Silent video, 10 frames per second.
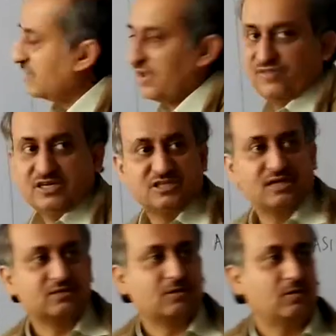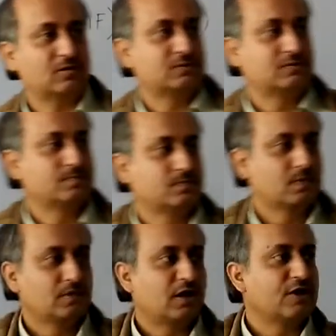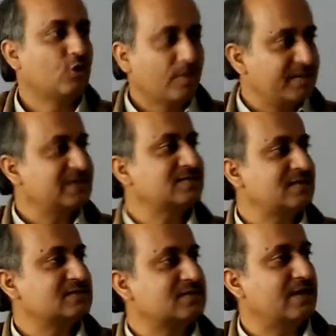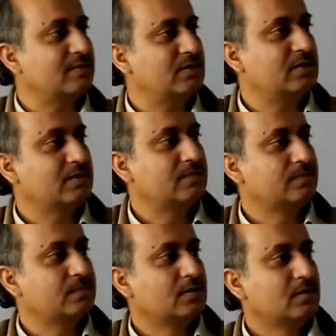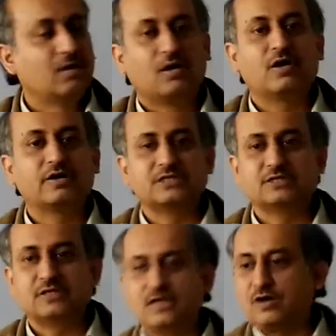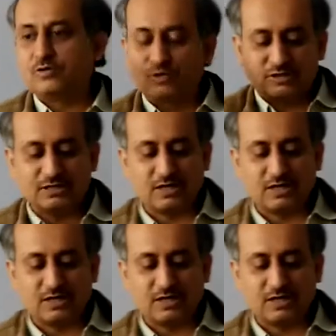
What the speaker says: definition is closed. I hope it is understandable. Okay, ji. Now note it